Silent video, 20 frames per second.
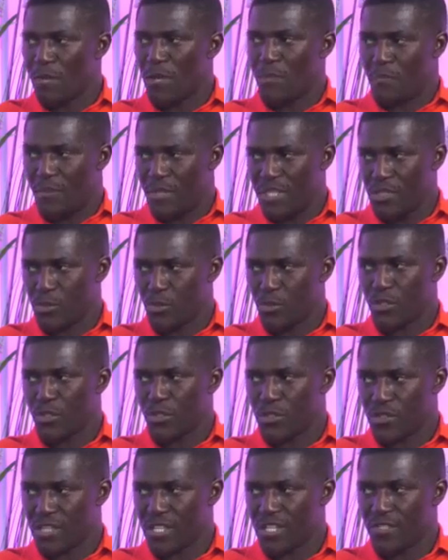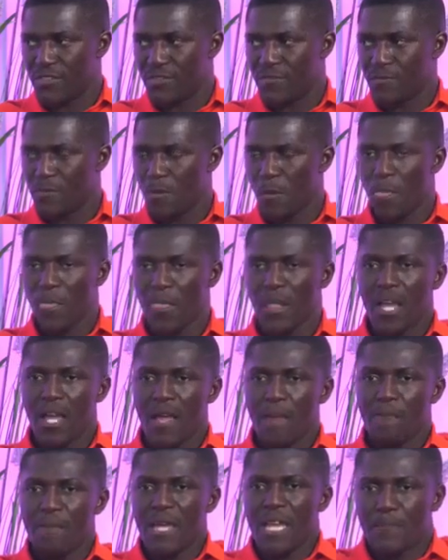Make peace with yourself.
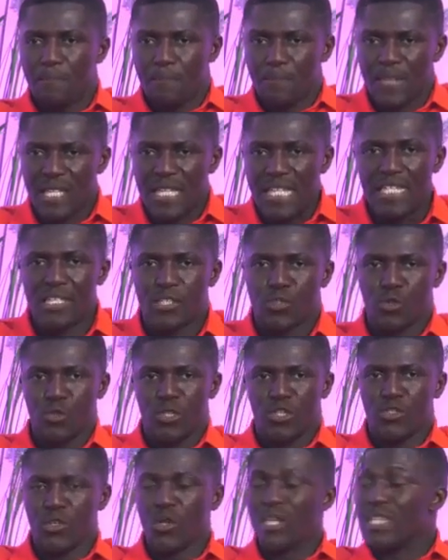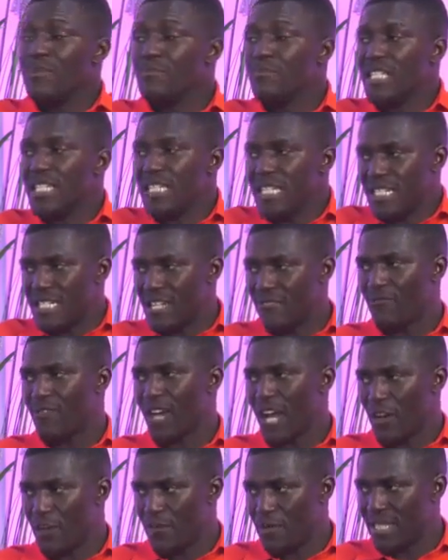Make peace with your immediate
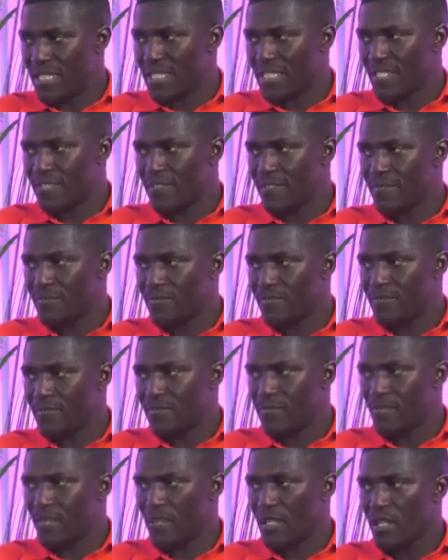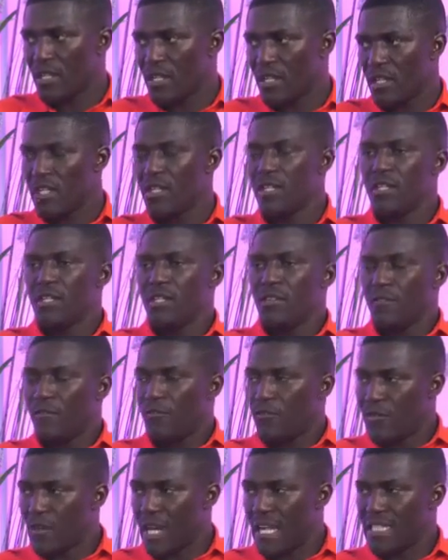environment.
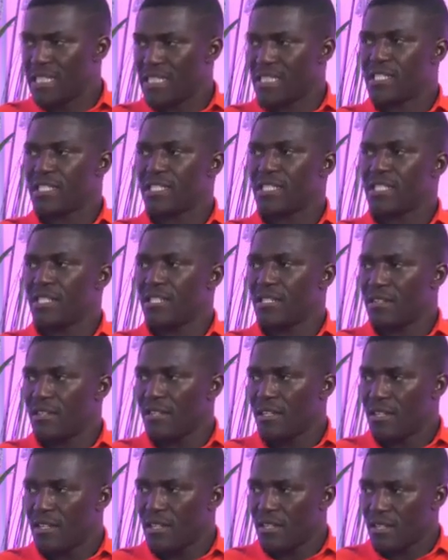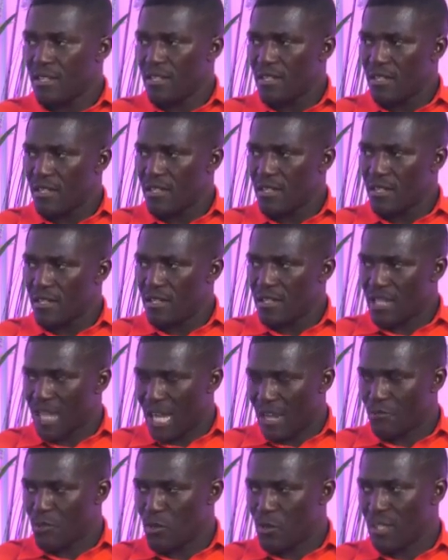Friends,
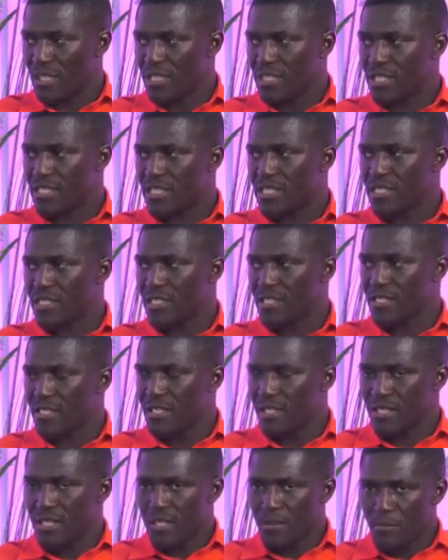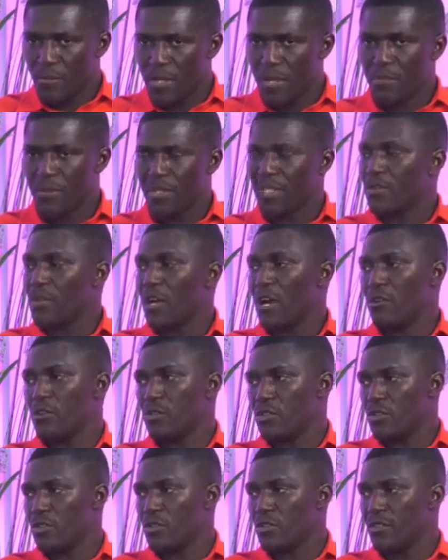loved ones, people
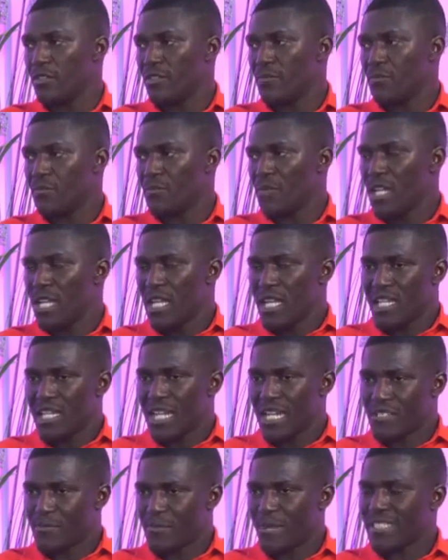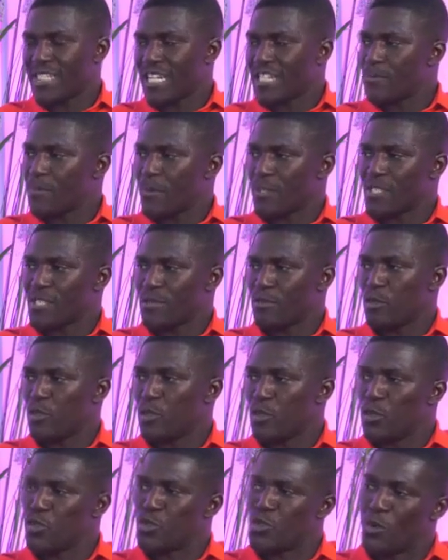around you. And as much as possible,
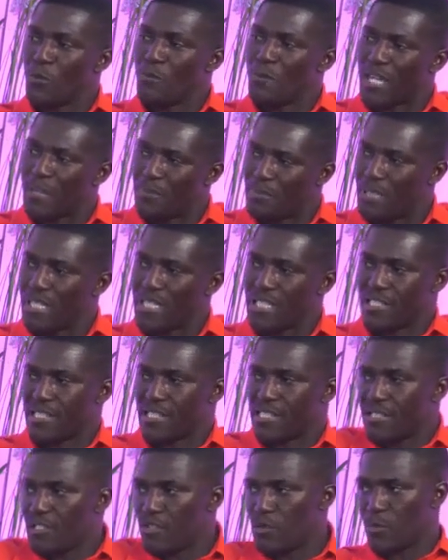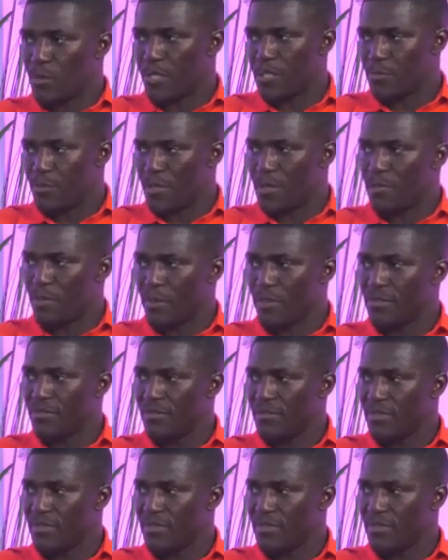you should make peace with people.